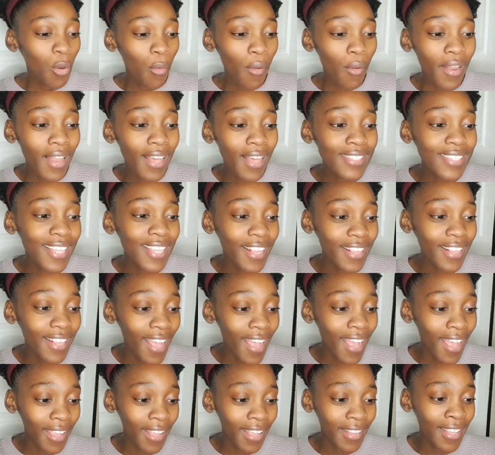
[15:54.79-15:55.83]
We're like,
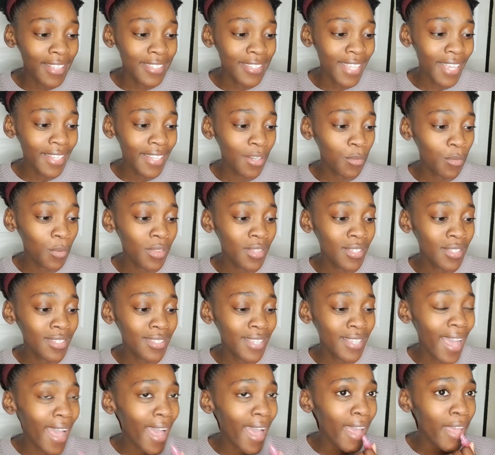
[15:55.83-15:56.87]
they sided with
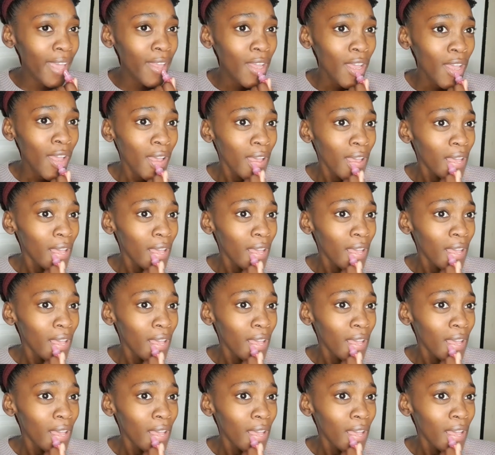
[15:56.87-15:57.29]
this guy.